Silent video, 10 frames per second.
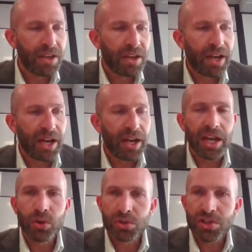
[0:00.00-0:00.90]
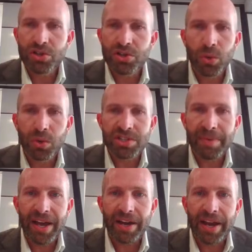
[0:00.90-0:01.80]
It also talks
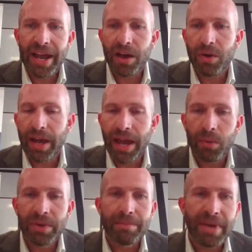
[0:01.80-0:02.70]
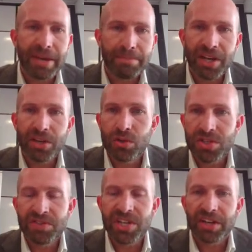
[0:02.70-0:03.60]
about how we can make better
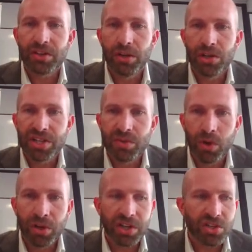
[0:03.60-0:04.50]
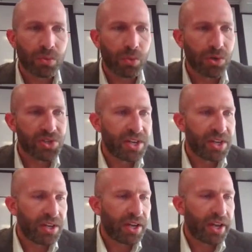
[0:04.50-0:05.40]
use of technology, working towards
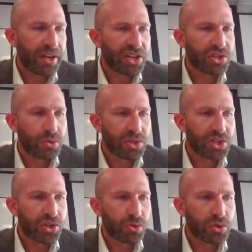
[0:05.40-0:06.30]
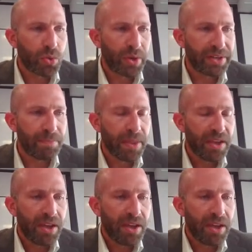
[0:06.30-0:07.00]
a national digital twin,